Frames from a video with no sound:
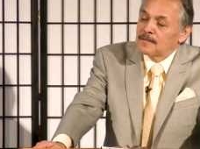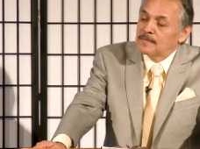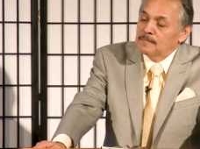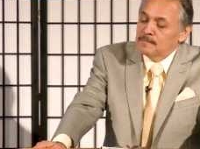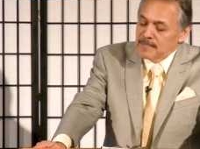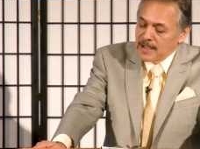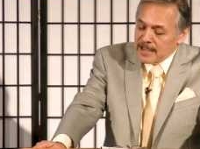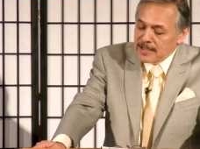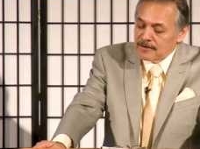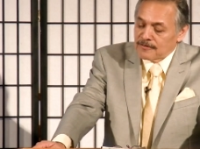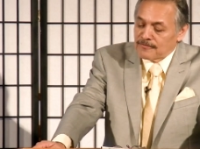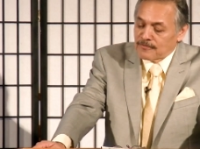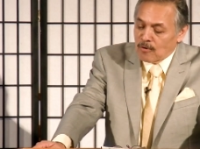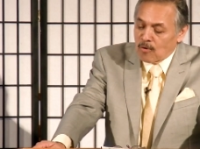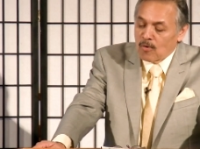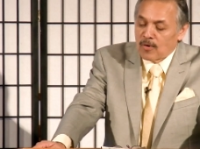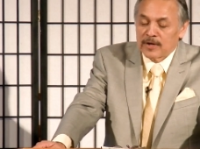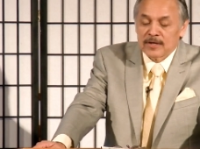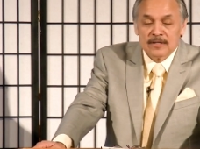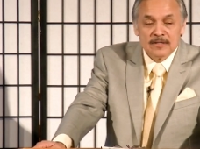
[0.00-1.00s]
may
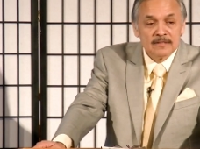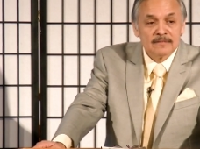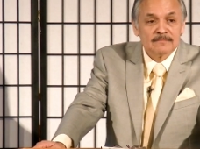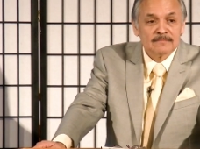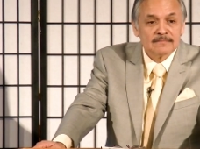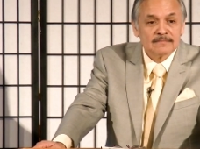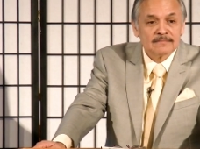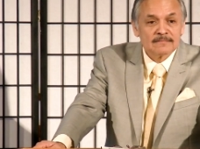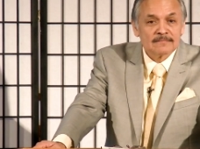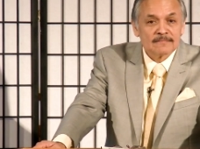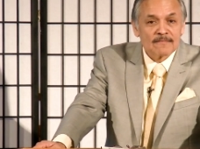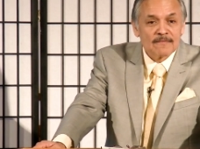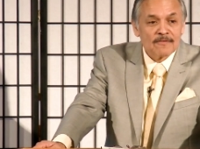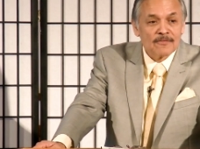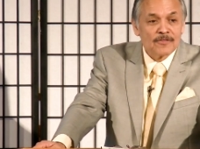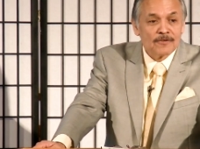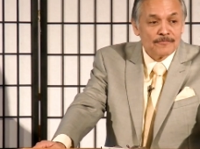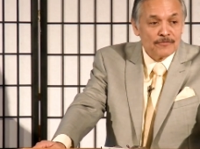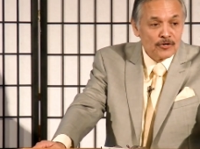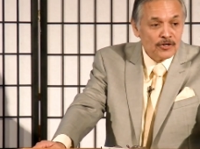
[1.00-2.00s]
avoid
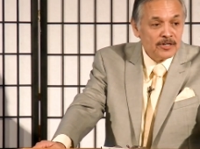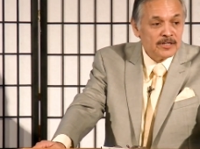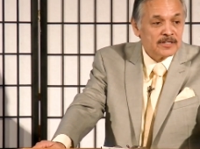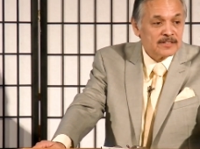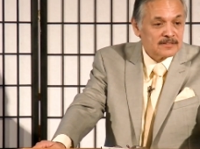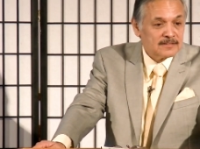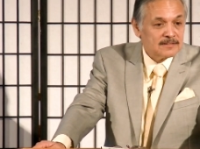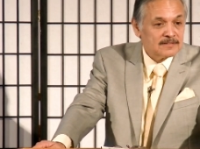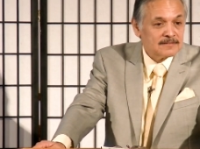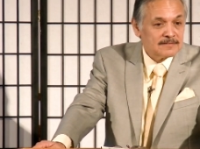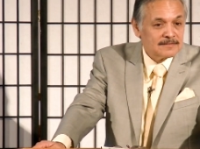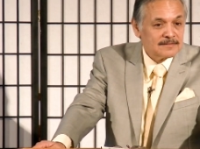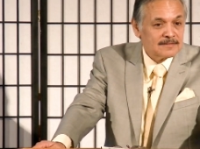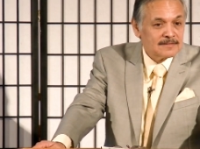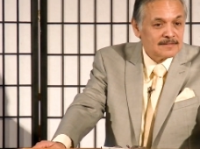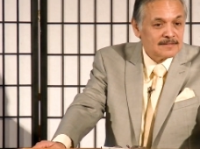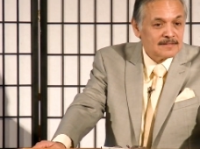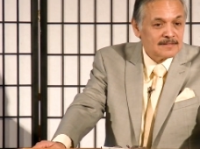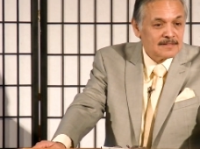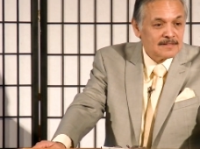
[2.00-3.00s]
the verdict
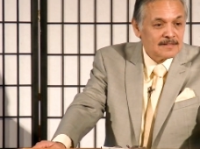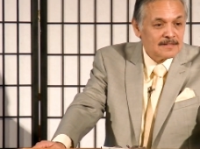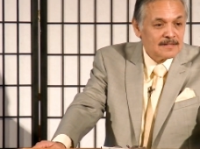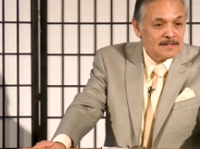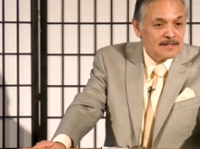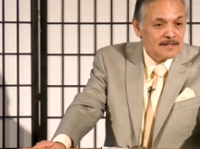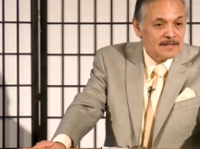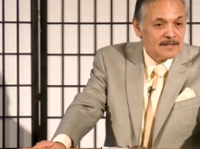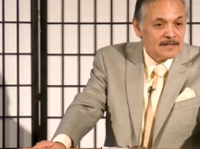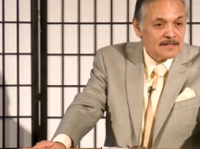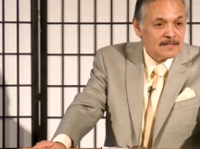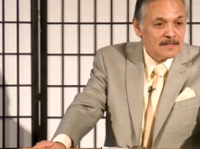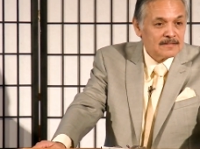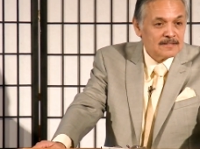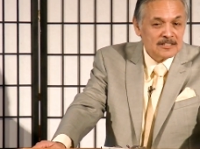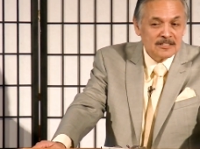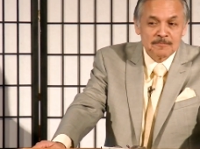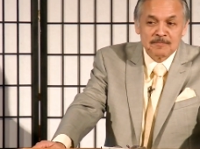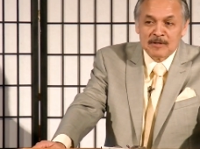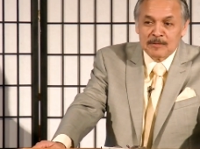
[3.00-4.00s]
that
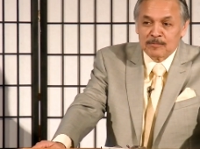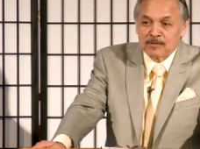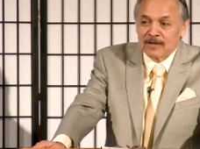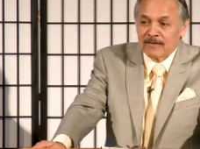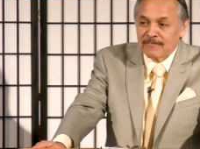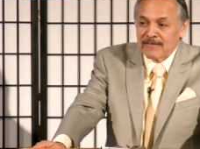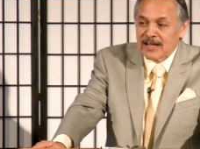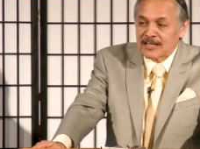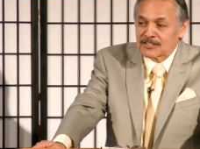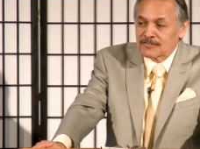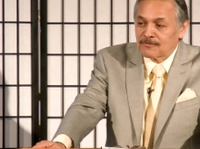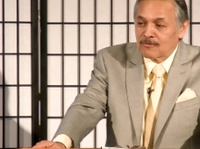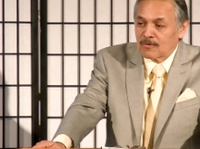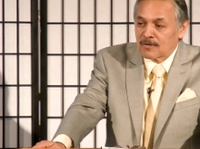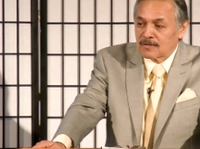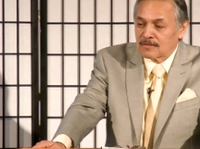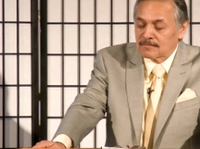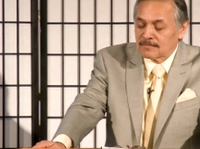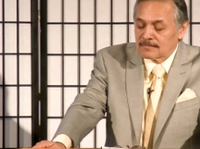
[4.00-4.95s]
these people have asked for,